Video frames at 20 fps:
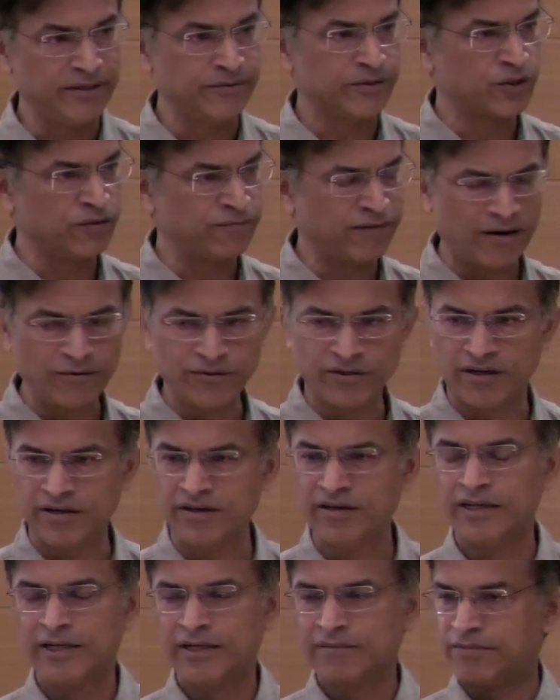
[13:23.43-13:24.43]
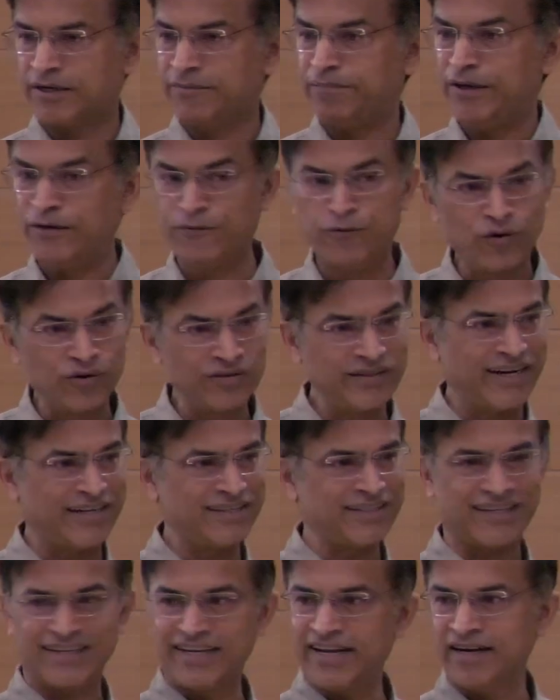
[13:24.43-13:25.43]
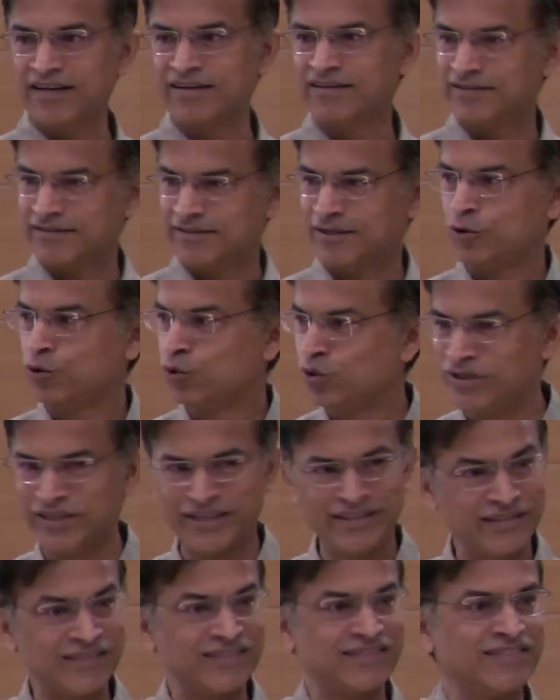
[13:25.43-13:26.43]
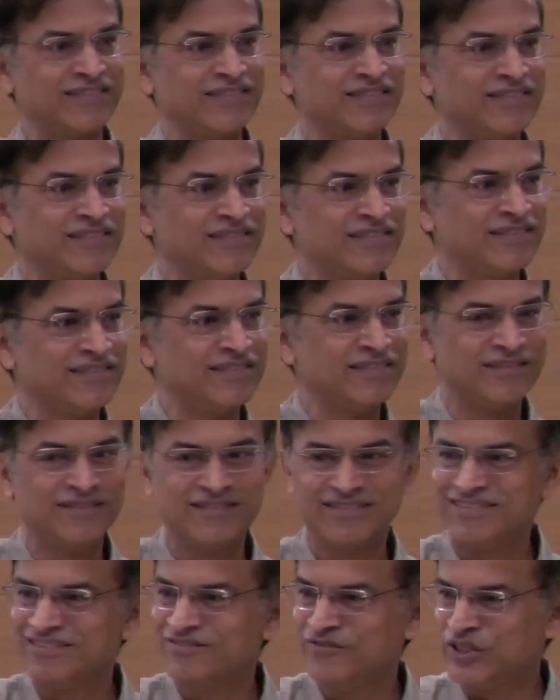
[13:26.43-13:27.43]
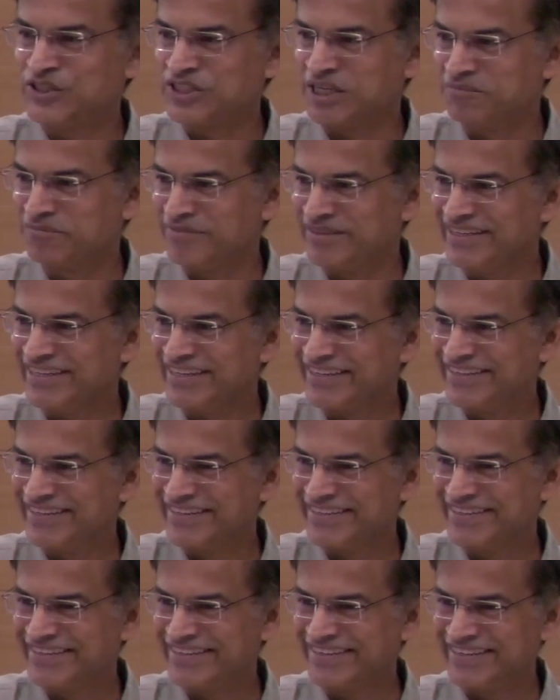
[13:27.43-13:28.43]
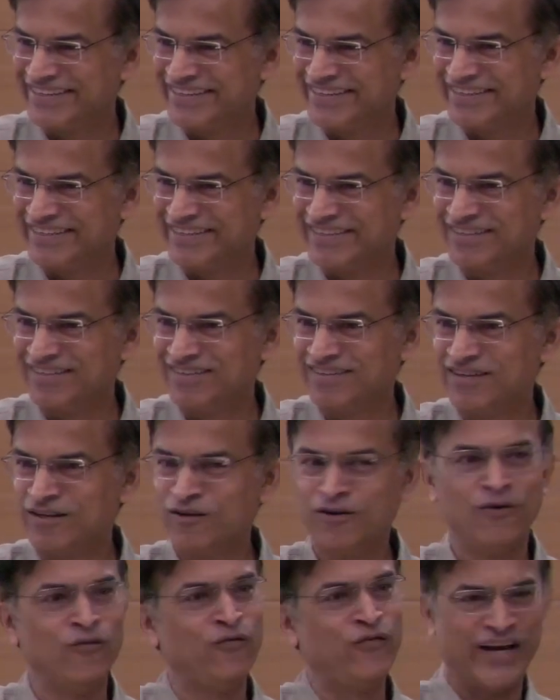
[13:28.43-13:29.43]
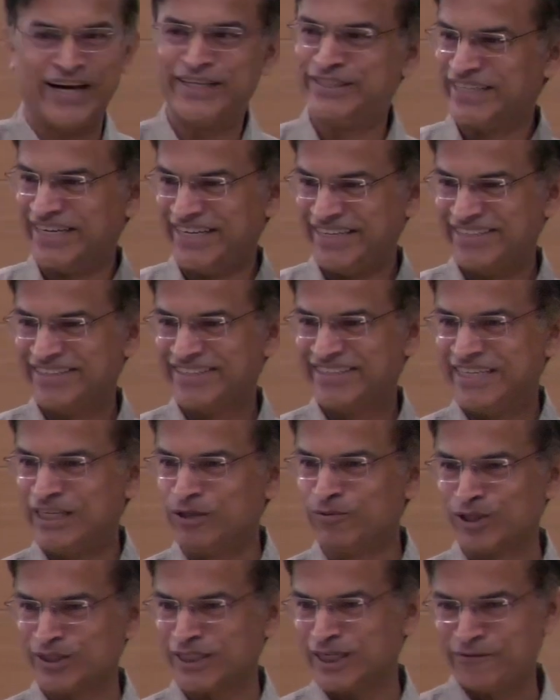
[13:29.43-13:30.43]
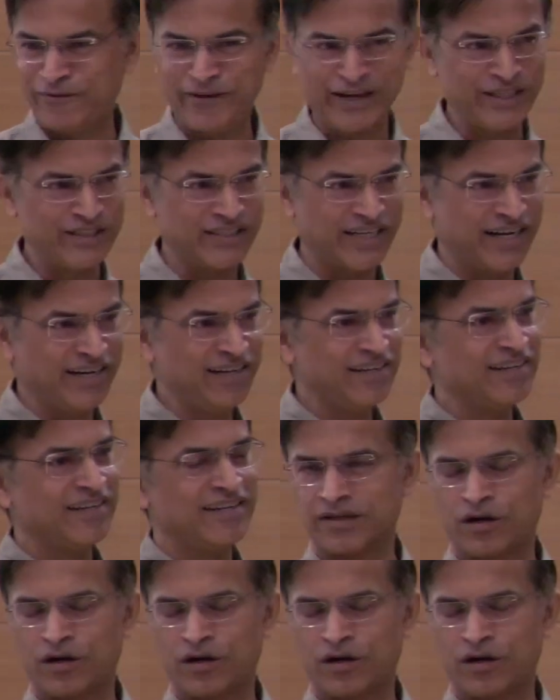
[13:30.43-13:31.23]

He was a founder, but before that, again the root is which company? Fairchild. He was at Fairchild.